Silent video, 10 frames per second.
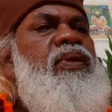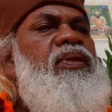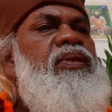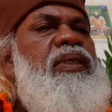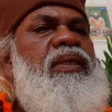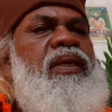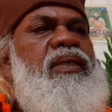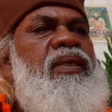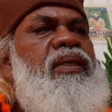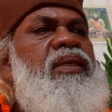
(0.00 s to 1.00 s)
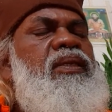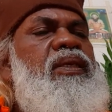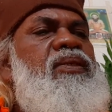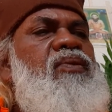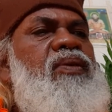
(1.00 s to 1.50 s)
settling in
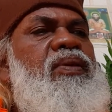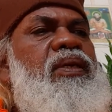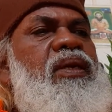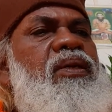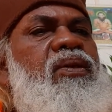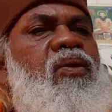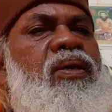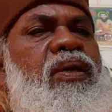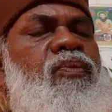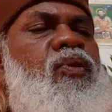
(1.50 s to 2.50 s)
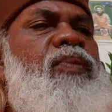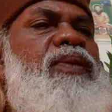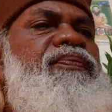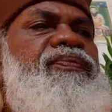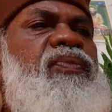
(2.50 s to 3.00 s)
this what we call Yoga Bhumi.
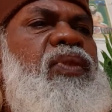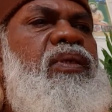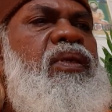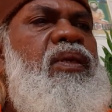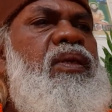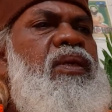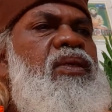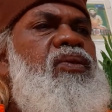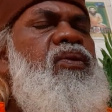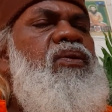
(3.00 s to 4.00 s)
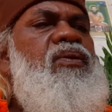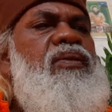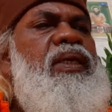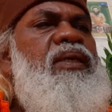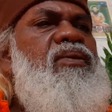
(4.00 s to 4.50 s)
So
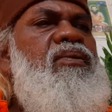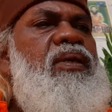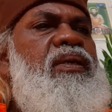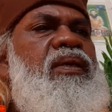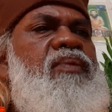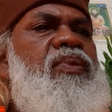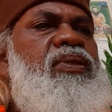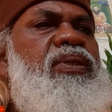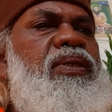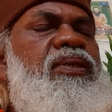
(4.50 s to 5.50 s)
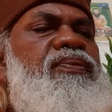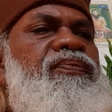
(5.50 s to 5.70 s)
that what happens is